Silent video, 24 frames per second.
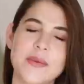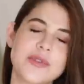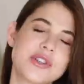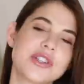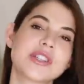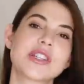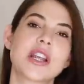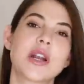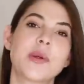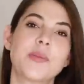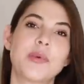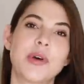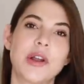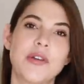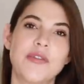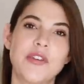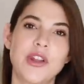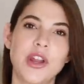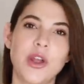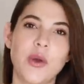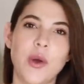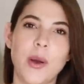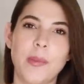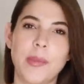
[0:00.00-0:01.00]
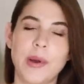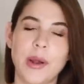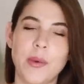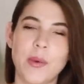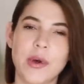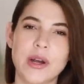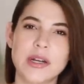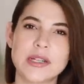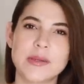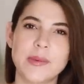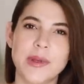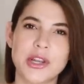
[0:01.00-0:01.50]
I was just gonna put a video up, but I
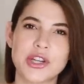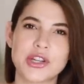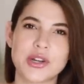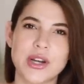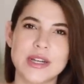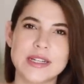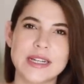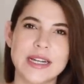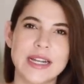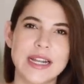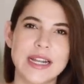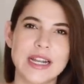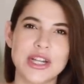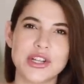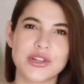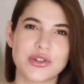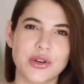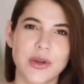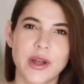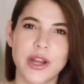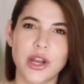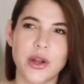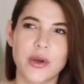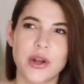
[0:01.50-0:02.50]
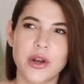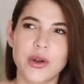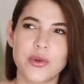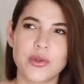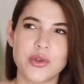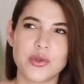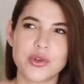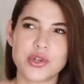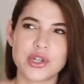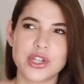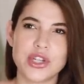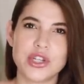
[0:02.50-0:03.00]
wanted to make sure I did an intro. I know I don't
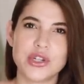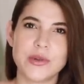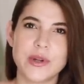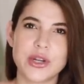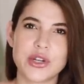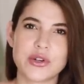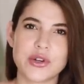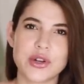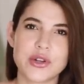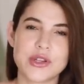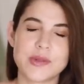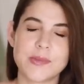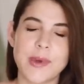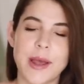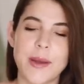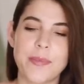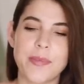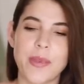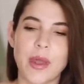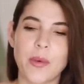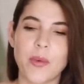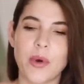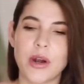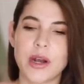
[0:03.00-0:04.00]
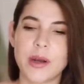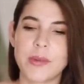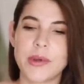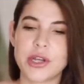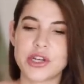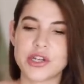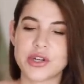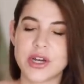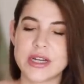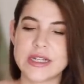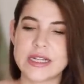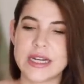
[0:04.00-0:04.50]
usually do intros, but I wanted to make
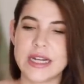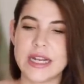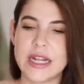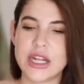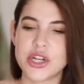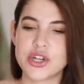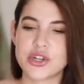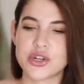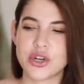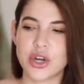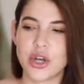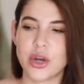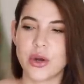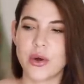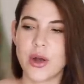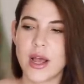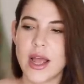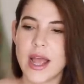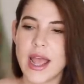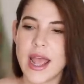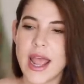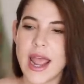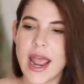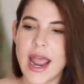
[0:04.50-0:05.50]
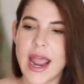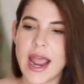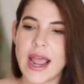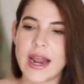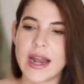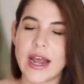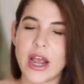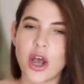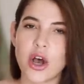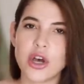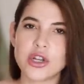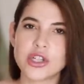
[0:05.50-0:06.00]
sure I did an intro. And
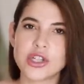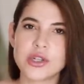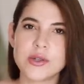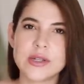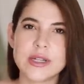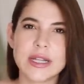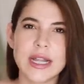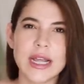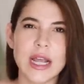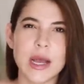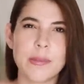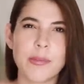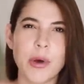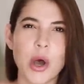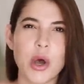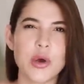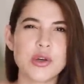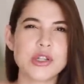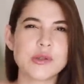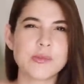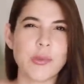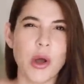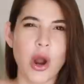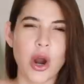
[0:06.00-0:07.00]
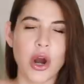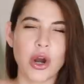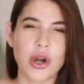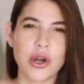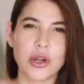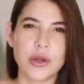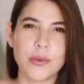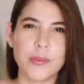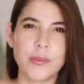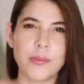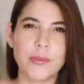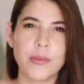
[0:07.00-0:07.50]
I also did like a
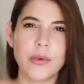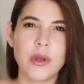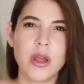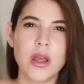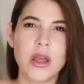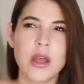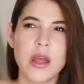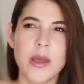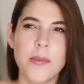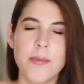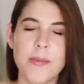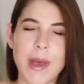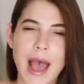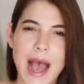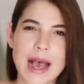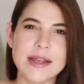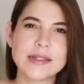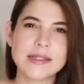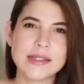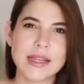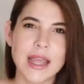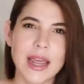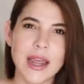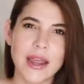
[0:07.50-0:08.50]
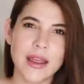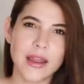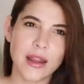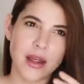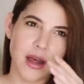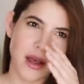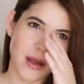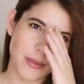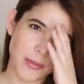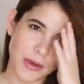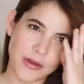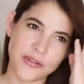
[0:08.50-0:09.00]
postpartum basket
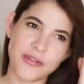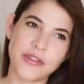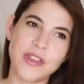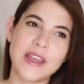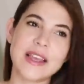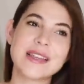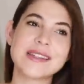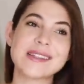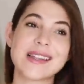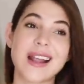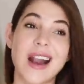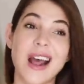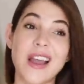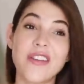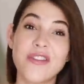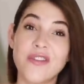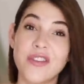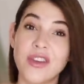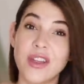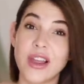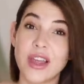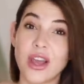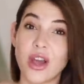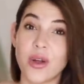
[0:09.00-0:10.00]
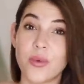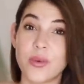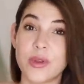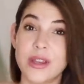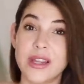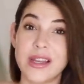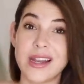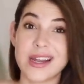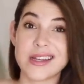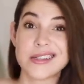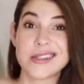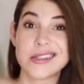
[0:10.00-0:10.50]
of things that I feel like are
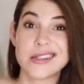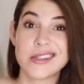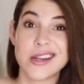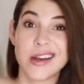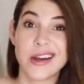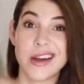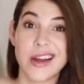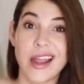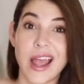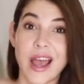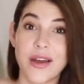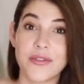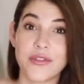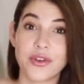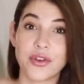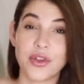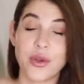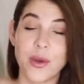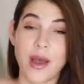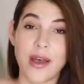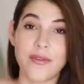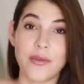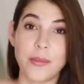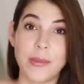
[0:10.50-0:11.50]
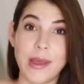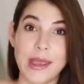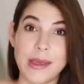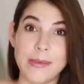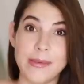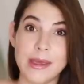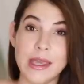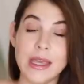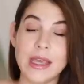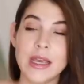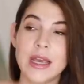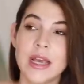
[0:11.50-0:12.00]
really necessary after you have a
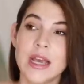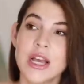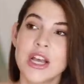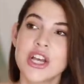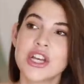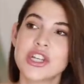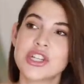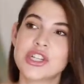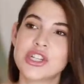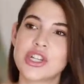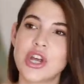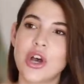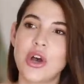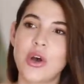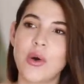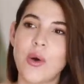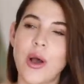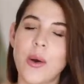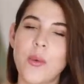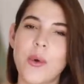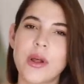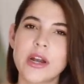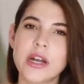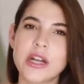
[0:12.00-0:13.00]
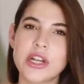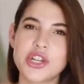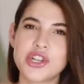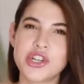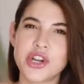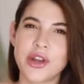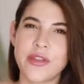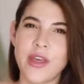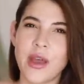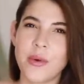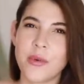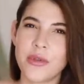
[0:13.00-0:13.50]
baby. So I wanted to
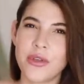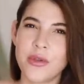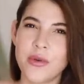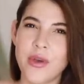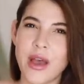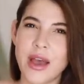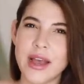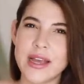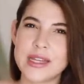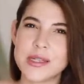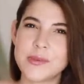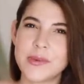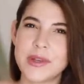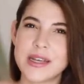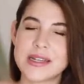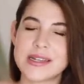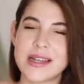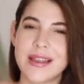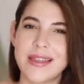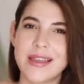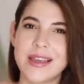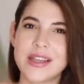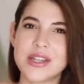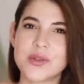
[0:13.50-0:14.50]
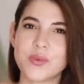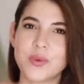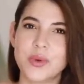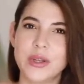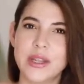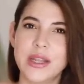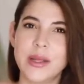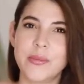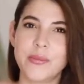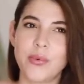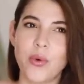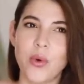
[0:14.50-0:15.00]
share that with you guys because I think it's
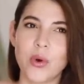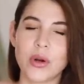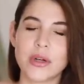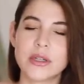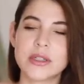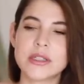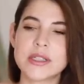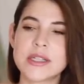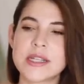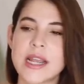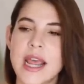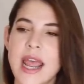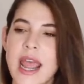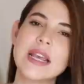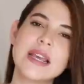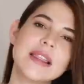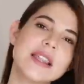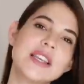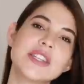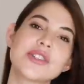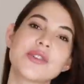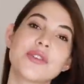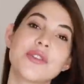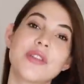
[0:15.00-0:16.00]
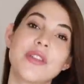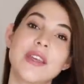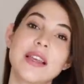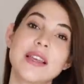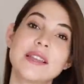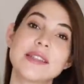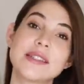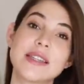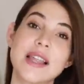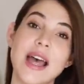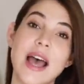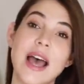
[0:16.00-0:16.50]
really important. These are
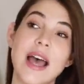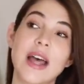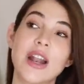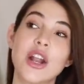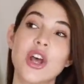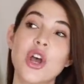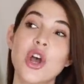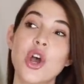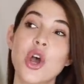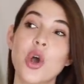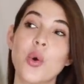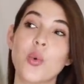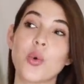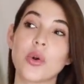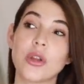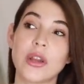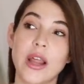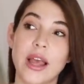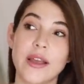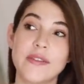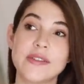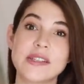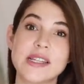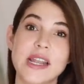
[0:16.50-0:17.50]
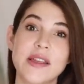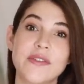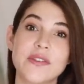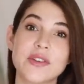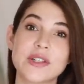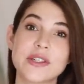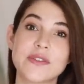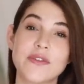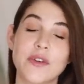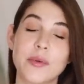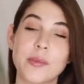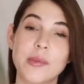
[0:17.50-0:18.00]
things that were
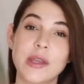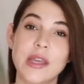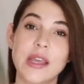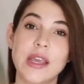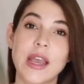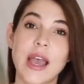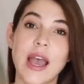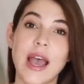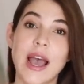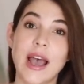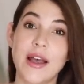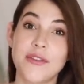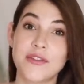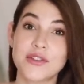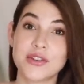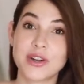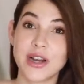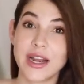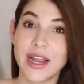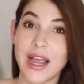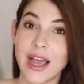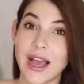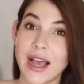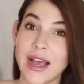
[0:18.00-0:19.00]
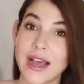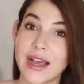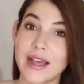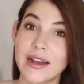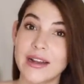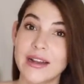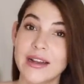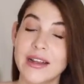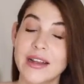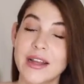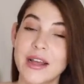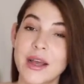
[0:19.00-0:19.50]
lifesavers for me after I
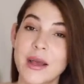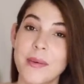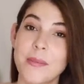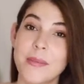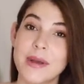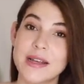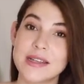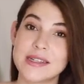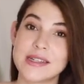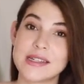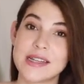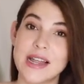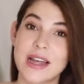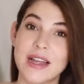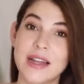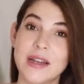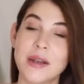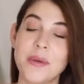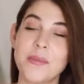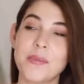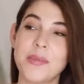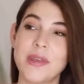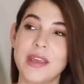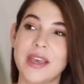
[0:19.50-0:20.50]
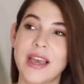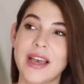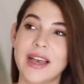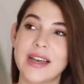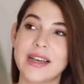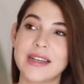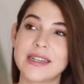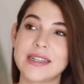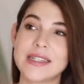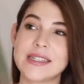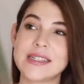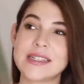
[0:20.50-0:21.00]
had my son,
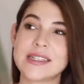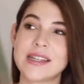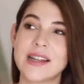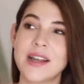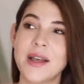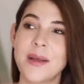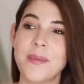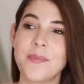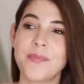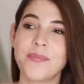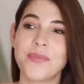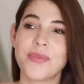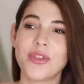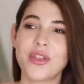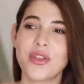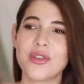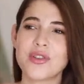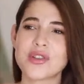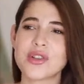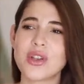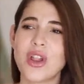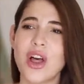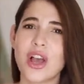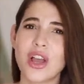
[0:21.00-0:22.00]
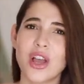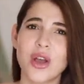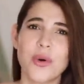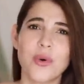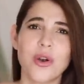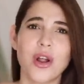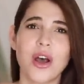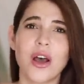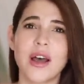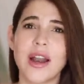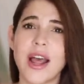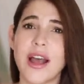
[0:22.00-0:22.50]
because you know, there's a lot going
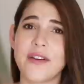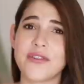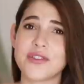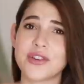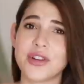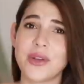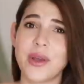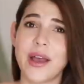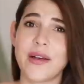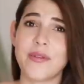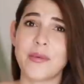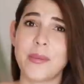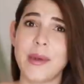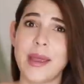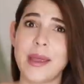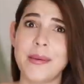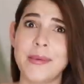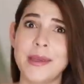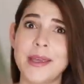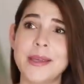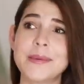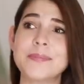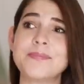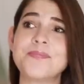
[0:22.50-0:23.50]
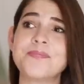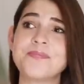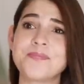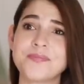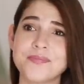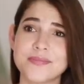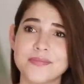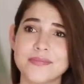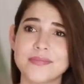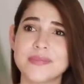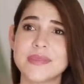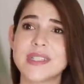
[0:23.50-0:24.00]
on after you have a baby
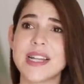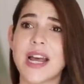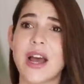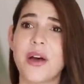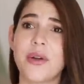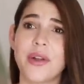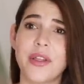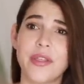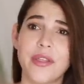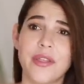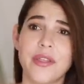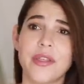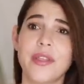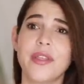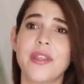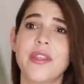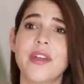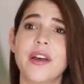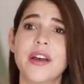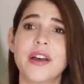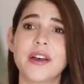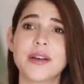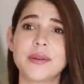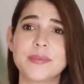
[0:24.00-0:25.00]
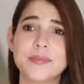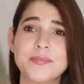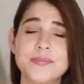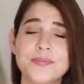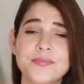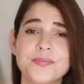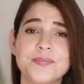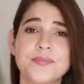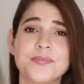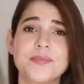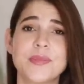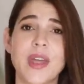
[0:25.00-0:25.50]
down in that
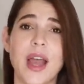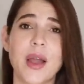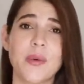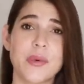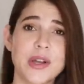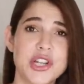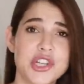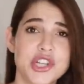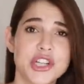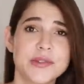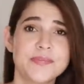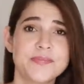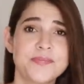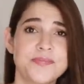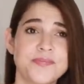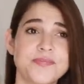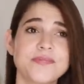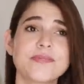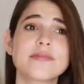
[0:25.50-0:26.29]
region.